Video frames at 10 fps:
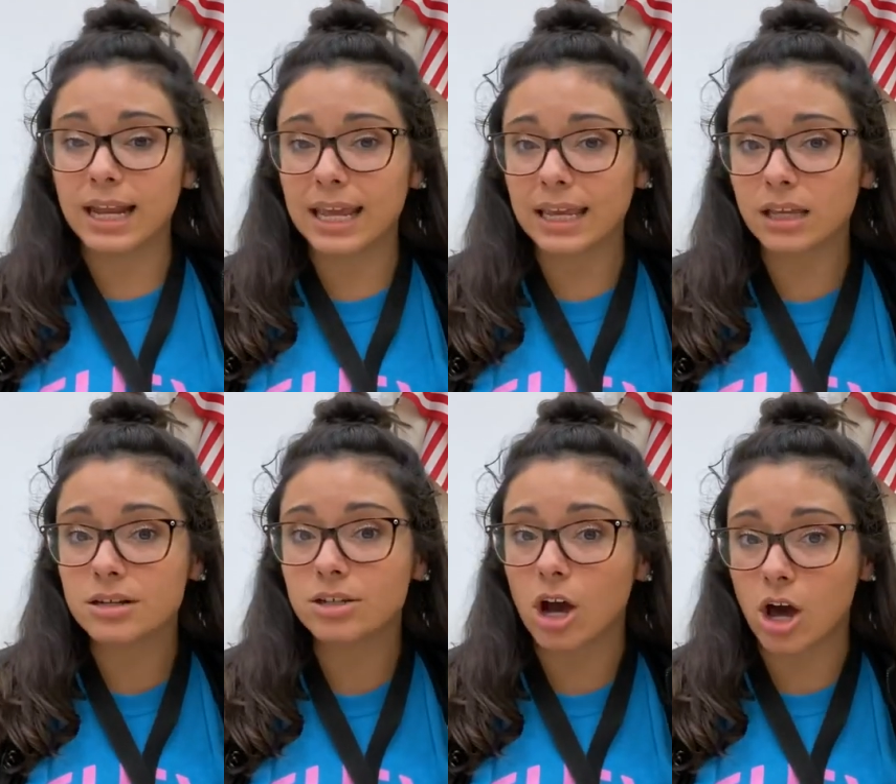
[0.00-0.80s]

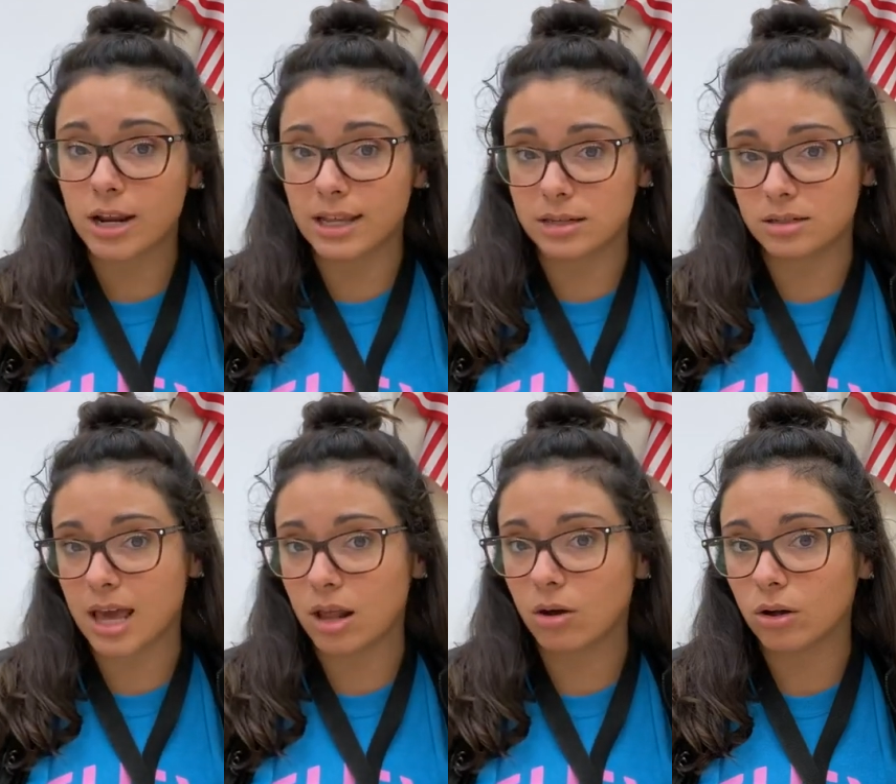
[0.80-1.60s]
hand on it
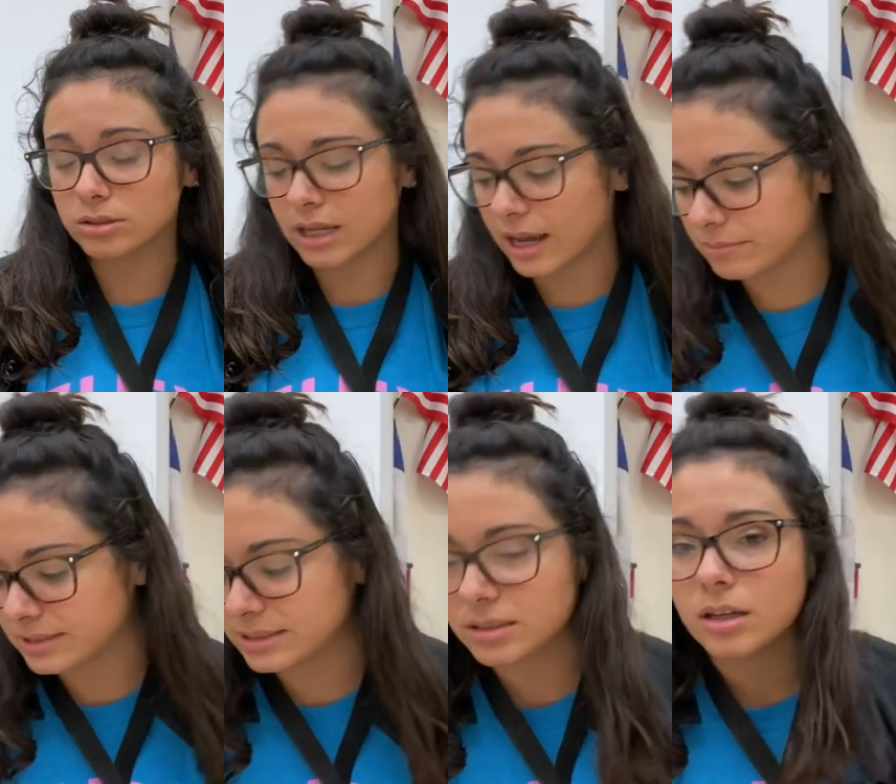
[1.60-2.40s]
at all
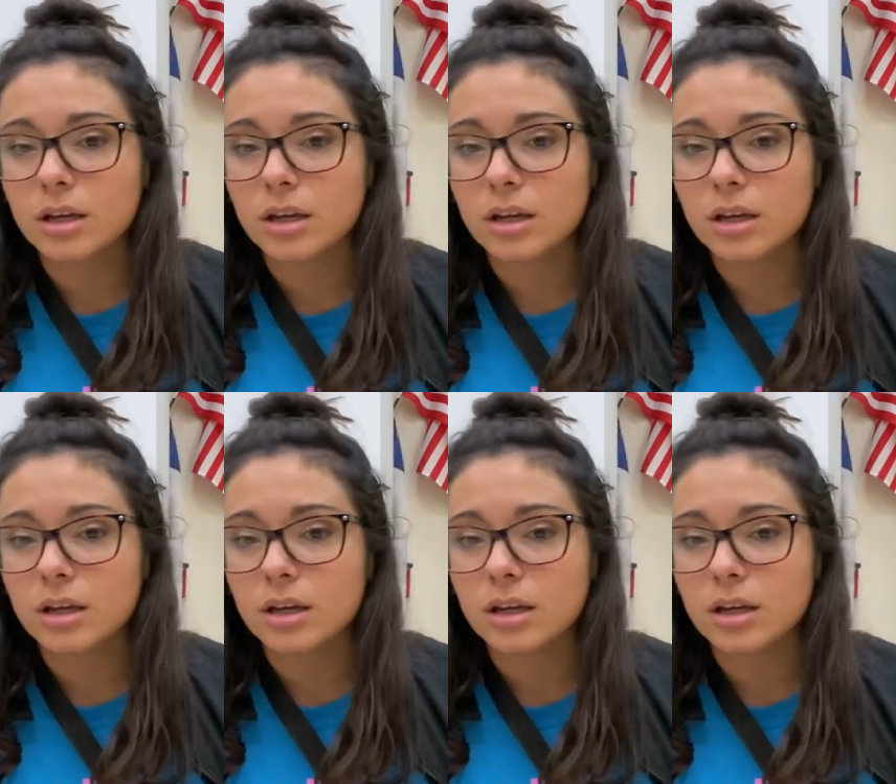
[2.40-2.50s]
times.